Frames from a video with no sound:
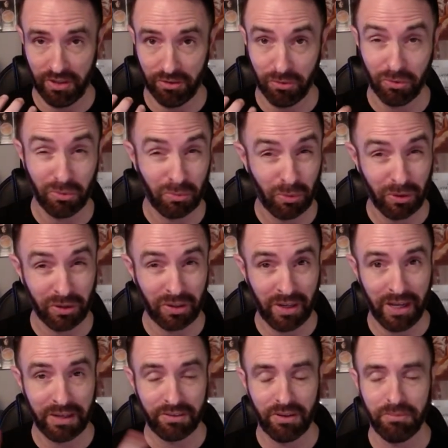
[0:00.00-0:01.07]
Those was some really good
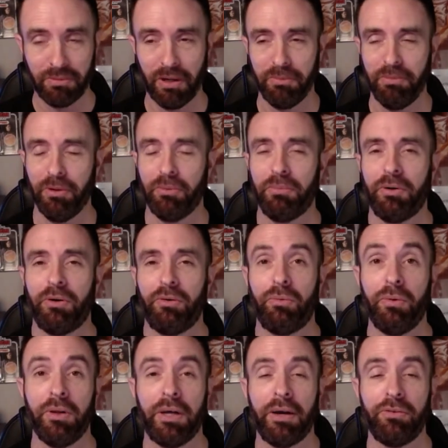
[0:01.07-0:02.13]
acting by Bill Burr.
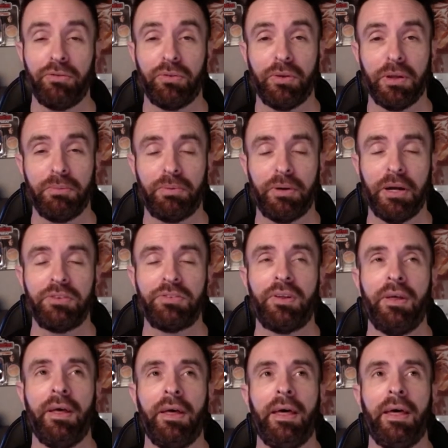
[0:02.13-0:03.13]
I was really impressed.